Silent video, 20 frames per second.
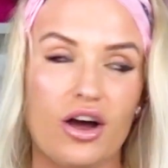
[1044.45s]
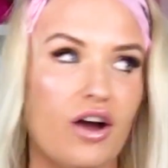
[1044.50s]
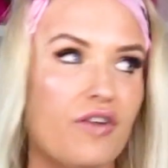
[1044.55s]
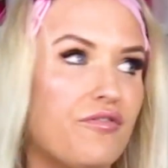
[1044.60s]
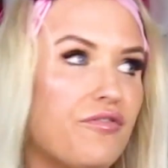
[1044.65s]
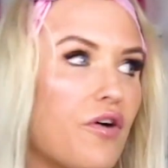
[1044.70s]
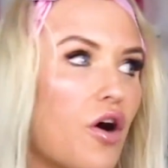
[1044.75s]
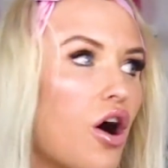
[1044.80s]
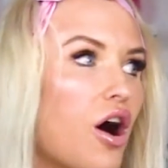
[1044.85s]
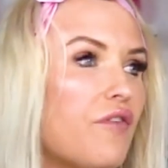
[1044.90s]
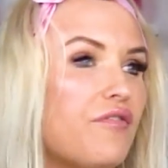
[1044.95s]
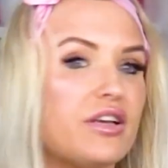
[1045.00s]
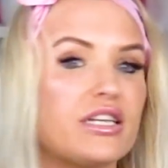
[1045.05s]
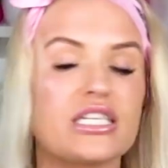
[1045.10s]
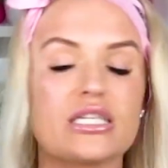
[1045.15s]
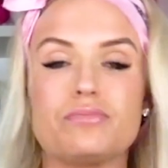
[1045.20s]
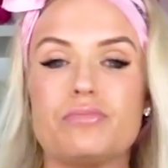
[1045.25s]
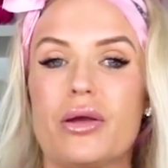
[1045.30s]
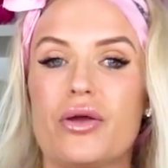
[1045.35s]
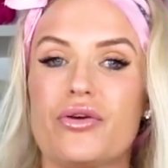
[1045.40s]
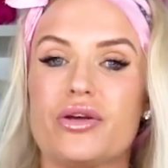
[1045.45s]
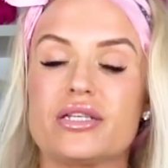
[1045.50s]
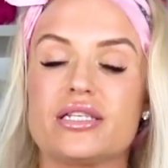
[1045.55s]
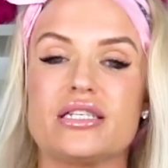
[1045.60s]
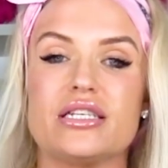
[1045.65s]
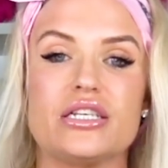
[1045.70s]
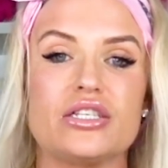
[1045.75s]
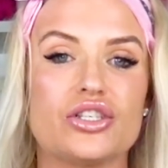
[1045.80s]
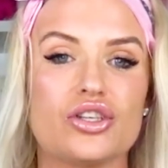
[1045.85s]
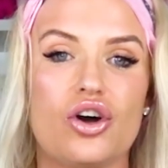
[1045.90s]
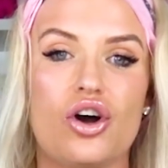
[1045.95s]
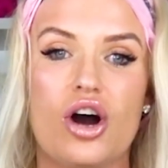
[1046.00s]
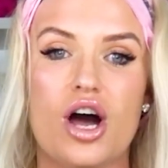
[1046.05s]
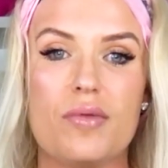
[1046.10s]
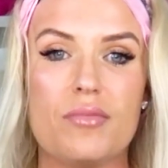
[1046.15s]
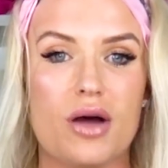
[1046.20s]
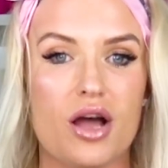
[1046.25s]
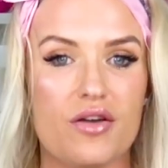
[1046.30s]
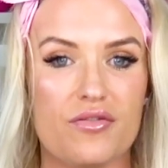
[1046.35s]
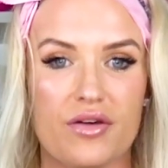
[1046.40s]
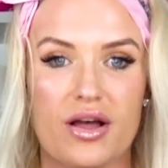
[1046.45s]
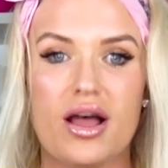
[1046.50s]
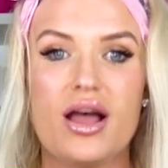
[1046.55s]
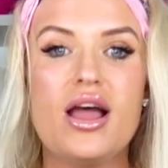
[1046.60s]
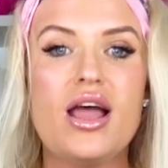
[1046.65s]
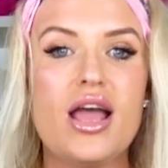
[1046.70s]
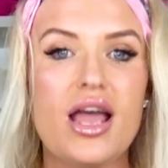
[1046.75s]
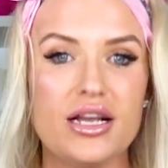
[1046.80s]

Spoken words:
I've experienced it time over